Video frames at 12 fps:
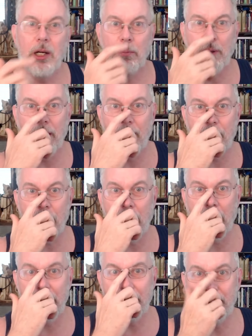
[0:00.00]
but
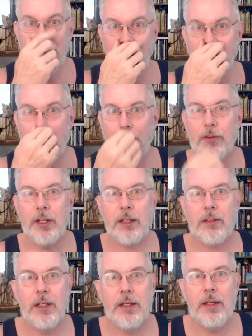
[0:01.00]
I do not
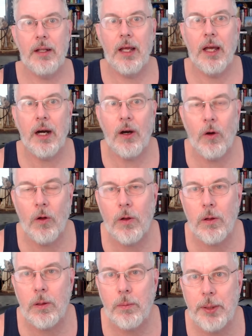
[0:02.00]
think that
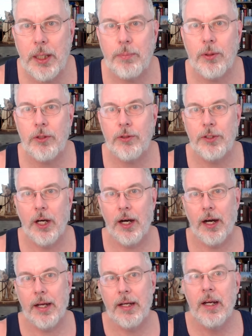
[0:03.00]
all people who
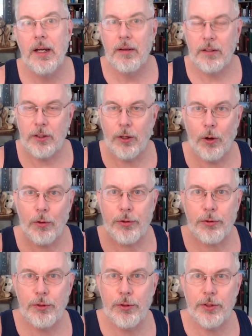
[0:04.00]
die go
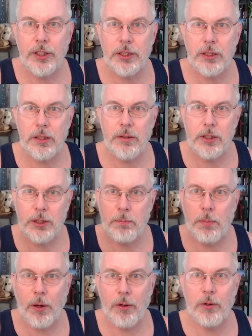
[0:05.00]
through this
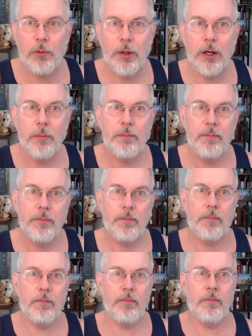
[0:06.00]
bardo realm.
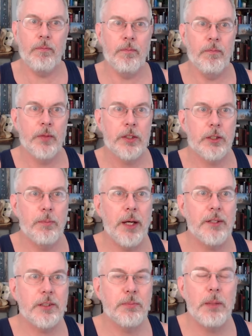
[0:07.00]

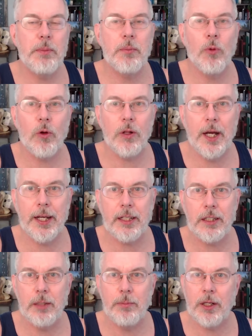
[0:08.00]
Tibetans may be more
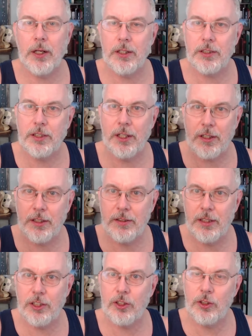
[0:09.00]
likely because they're
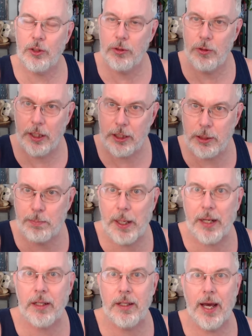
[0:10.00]
conditioned to
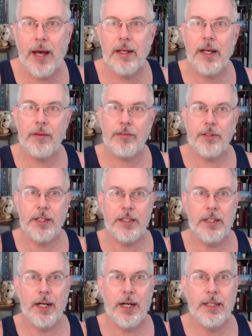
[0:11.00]
expect that after they
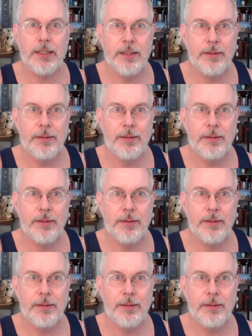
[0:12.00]
die.